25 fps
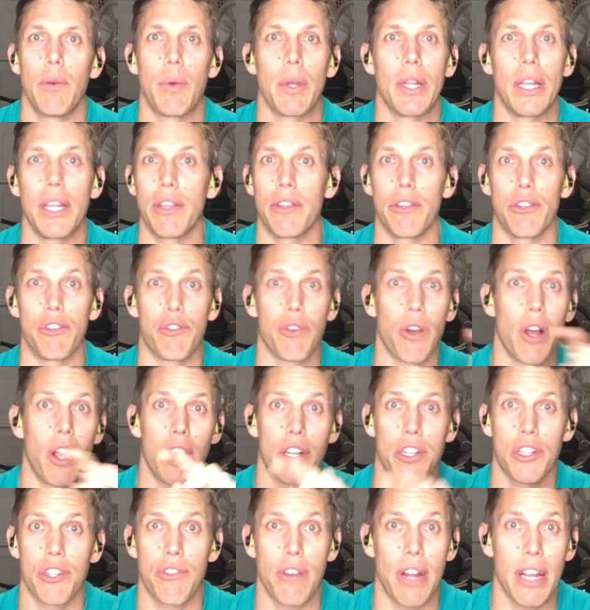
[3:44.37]
We'd either
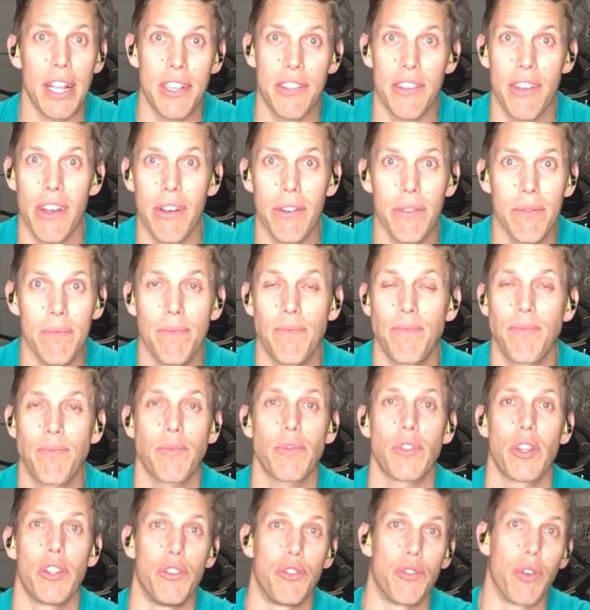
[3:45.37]
draw a strike zone,
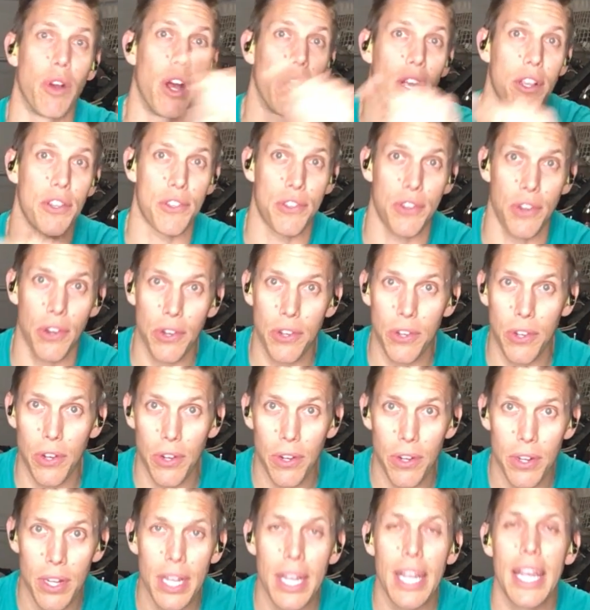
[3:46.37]
draw a
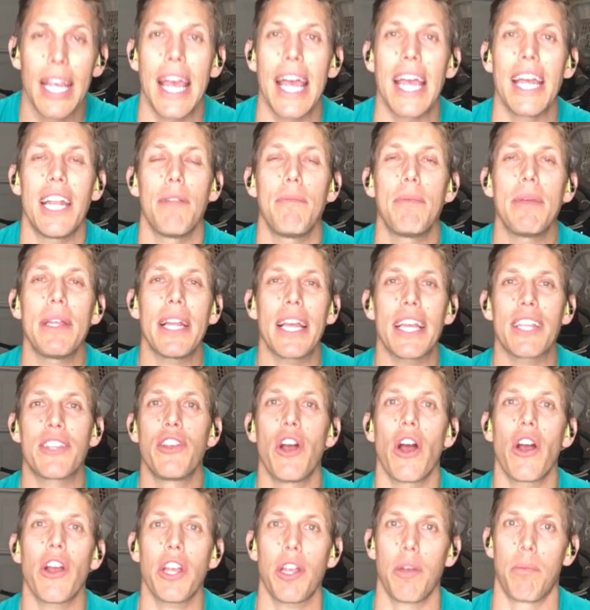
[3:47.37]
circle, and it'd be like
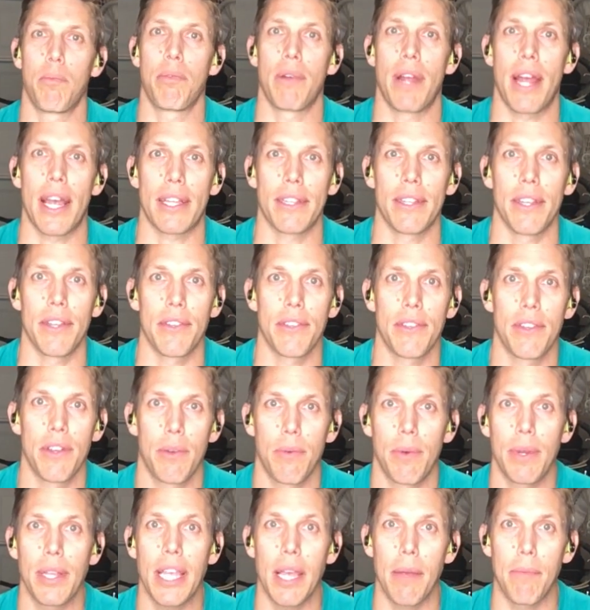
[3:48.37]
target practice.
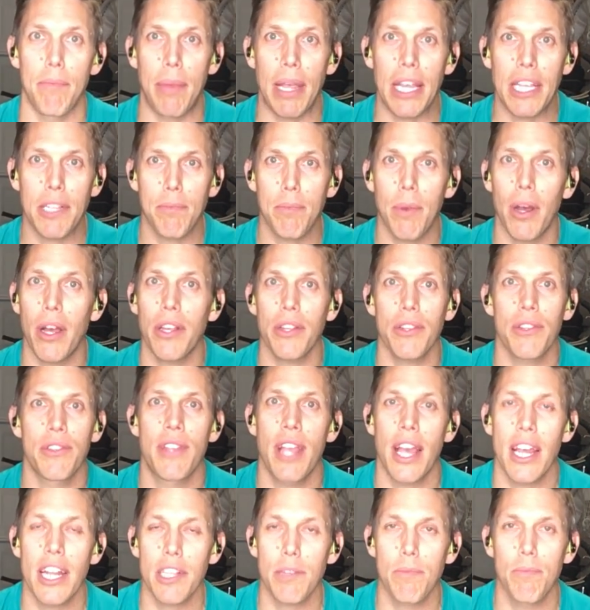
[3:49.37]
We'd get baseballs,
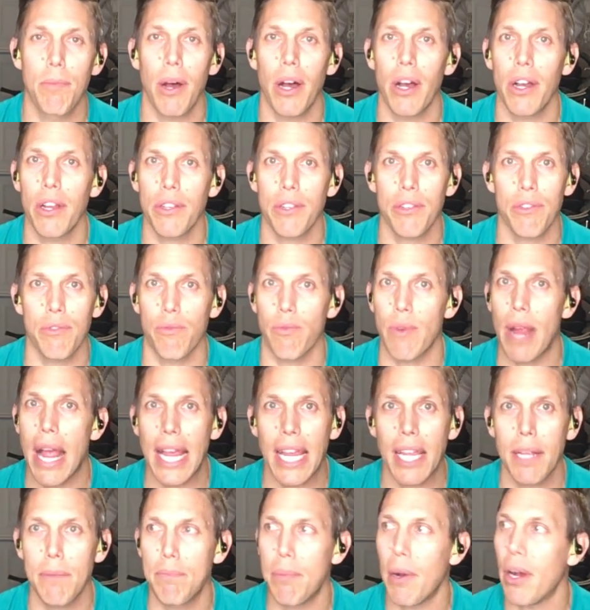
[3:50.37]
tennis balls,
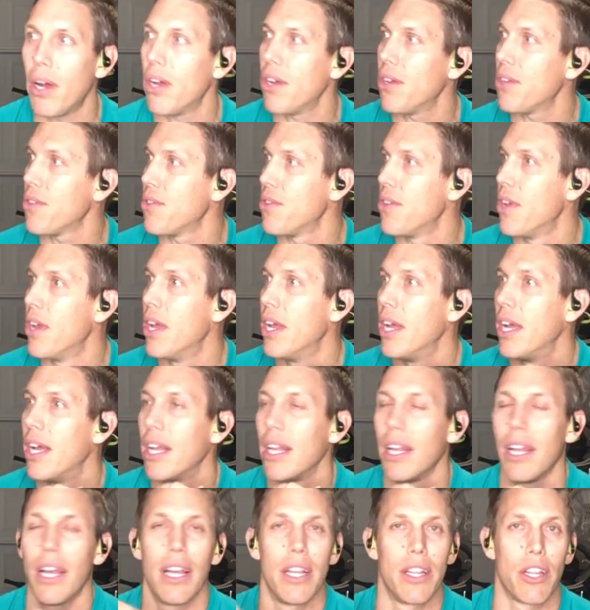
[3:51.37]
racket balls,
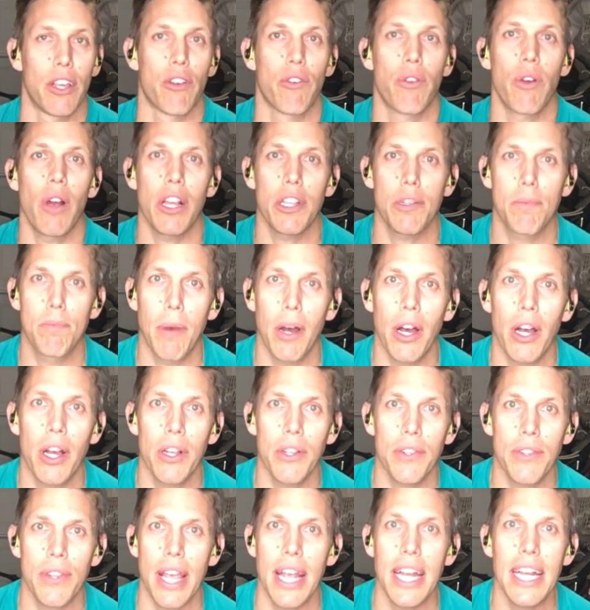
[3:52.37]
lacrosse
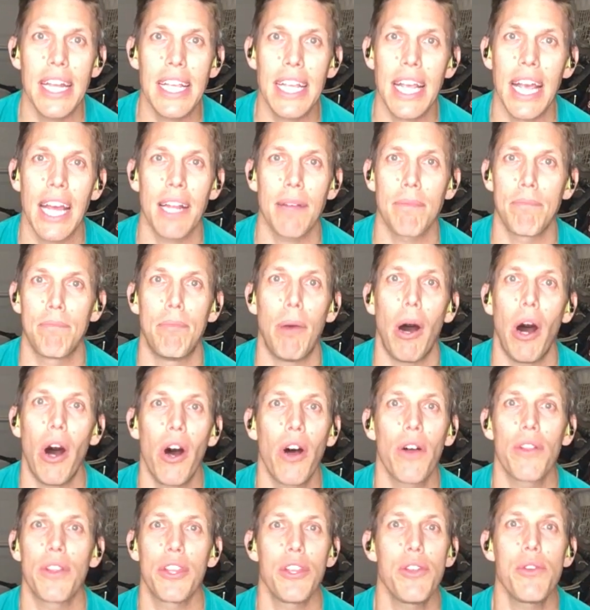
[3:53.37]
balls, any kind of
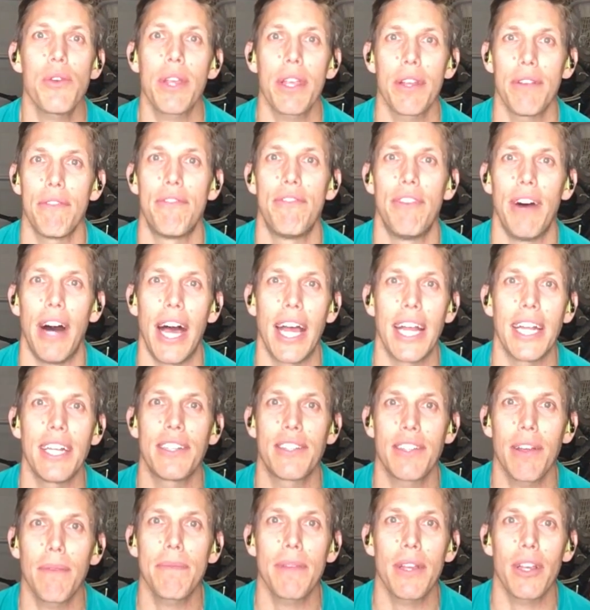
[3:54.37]
ball that you can
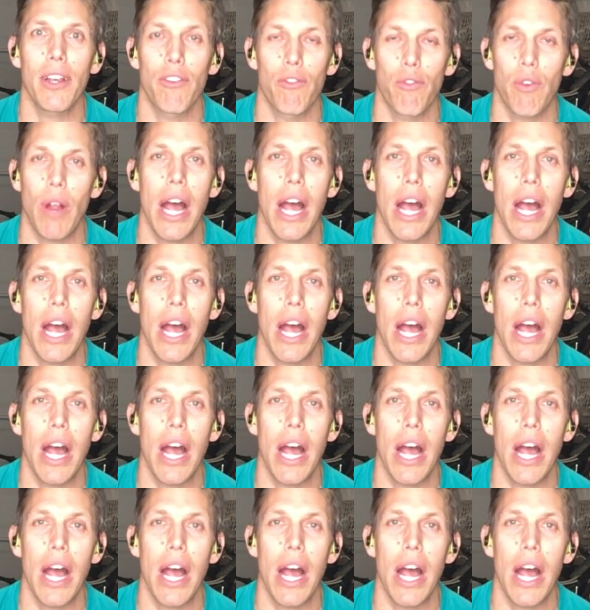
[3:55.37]
find, something